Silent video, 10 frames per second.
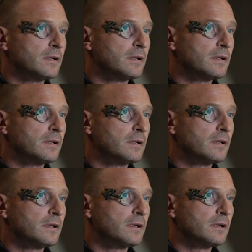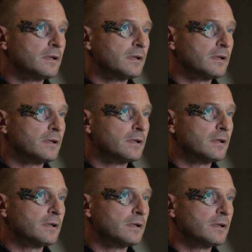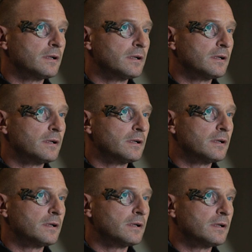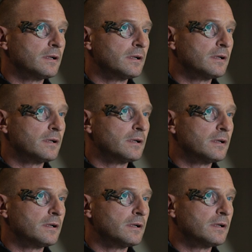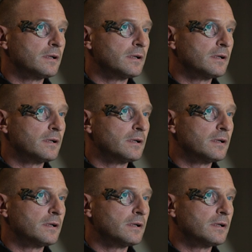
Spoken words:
The person shown says nothing.